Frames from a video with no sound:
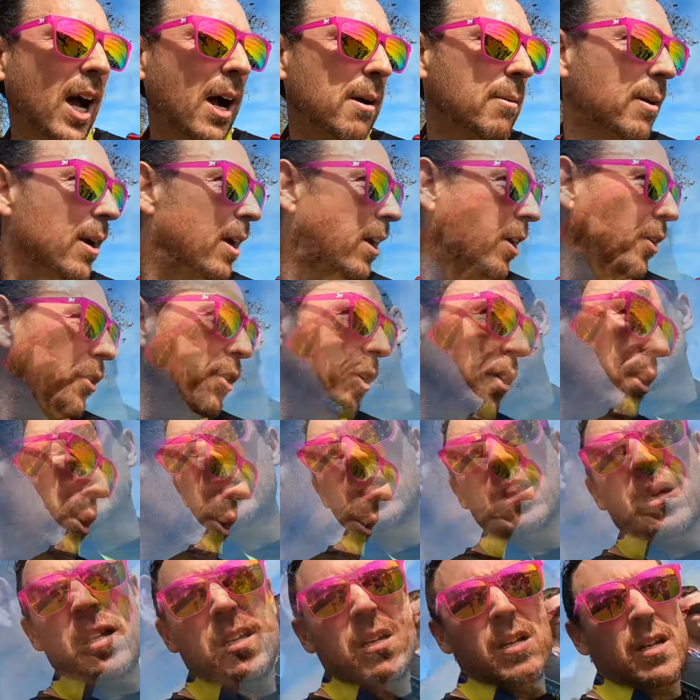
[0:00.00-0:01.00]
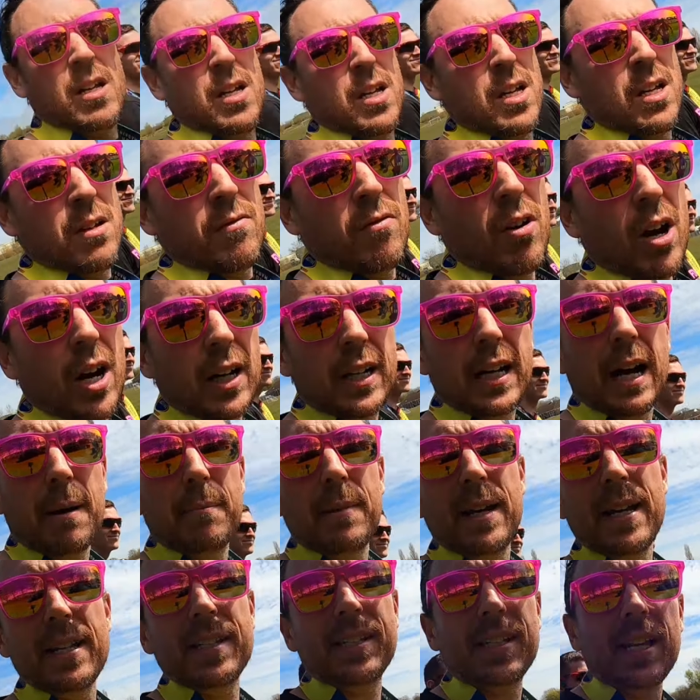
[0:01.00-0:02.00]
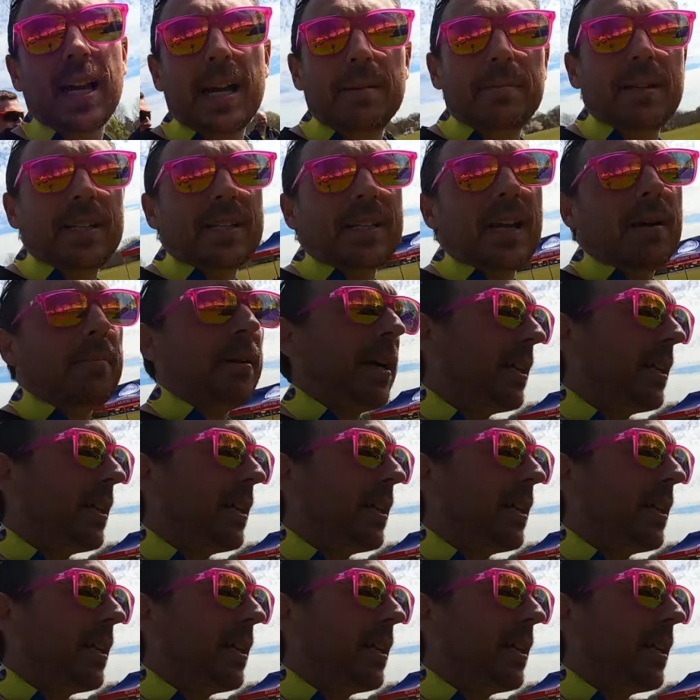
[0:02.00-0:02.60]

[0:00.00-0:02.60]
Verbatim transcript: Toe. Right, coming in team, let's go